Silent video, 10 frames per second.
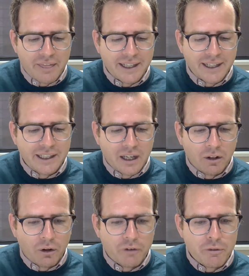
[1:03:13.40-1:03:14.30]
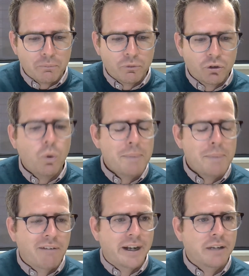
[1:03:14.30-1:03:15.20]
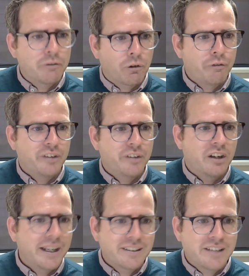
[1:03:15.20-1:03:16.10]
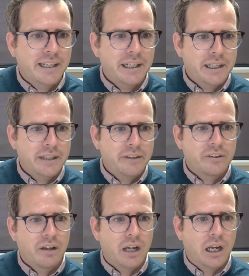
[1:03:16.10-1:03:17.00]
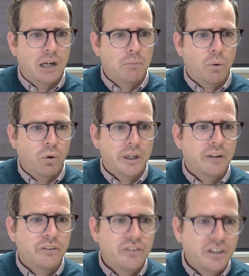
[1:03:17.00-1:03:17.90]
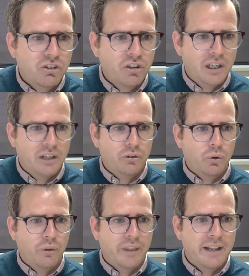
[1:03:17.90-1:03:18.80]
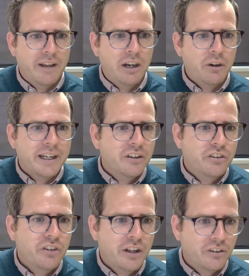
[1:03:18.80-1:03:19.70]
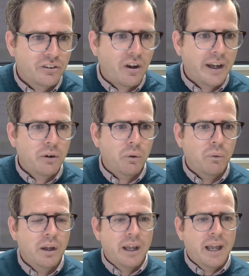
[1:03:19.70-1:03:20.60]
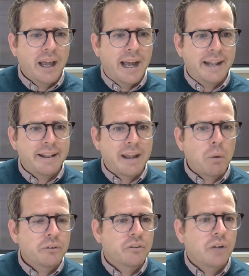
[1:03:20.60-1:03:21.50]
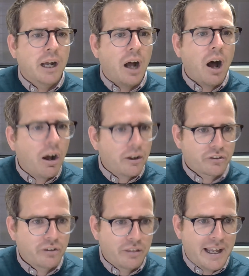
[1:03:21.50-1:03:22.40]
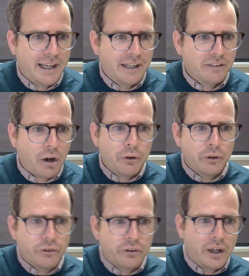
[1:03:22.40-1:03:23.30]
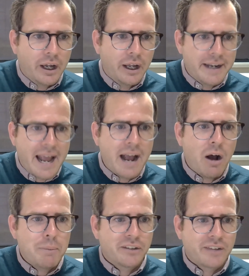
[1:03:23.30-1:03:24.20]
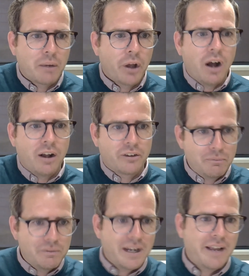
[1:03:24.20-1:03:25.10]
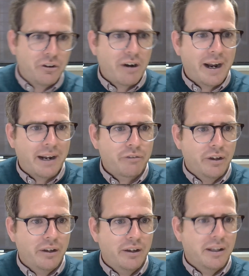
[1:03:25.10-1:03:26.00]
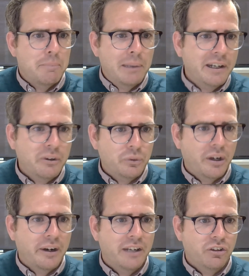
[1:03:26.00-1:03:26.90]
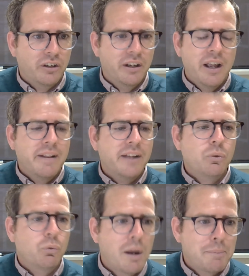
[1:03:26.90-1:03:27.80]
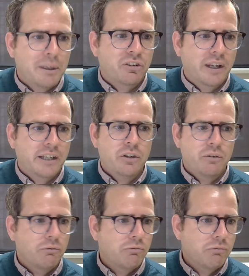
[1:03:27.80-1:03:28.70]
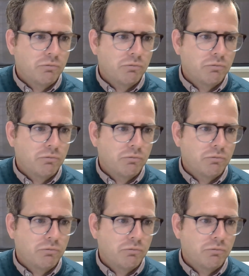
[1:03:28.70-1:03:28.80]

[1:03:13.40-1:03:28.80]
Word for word: they a lot of them talk about running for office in like 10 years um, or you know six years or they're, they're looking at a certain cycle and they won't uh, ask their donors uh, now because they want to ask them down the track for a political donation that's all rubbish like you